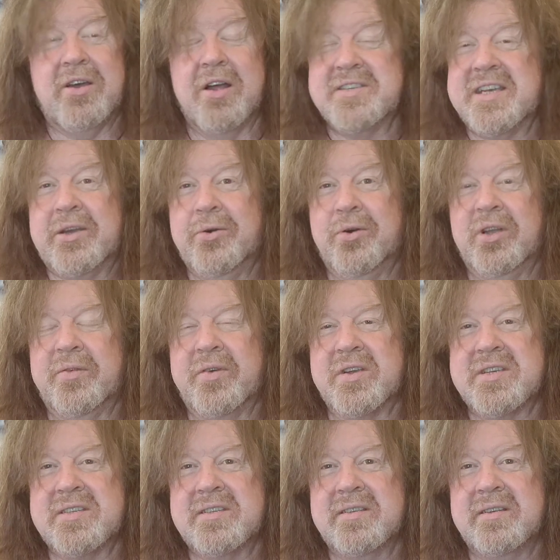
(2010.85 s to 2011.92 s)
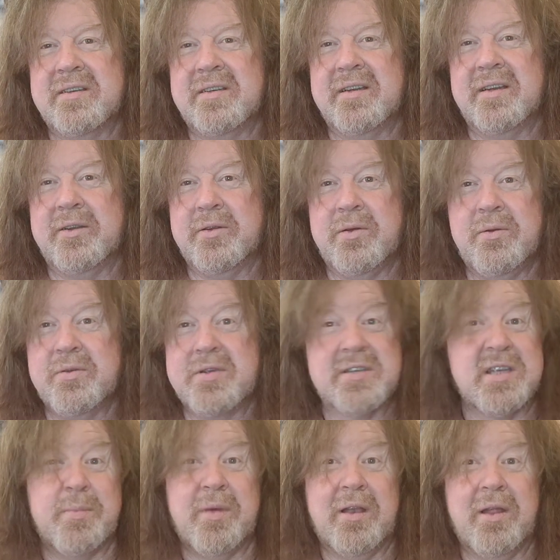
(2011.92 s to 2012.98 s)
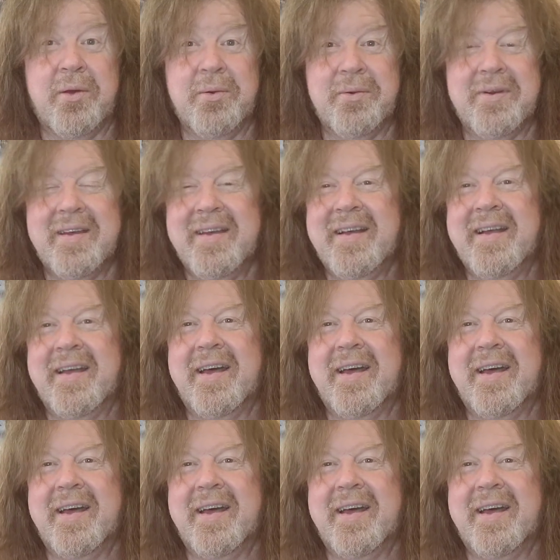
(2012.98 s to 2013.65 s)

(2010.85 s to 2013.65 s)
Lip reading: You can't take all of us. Who says I'm alone?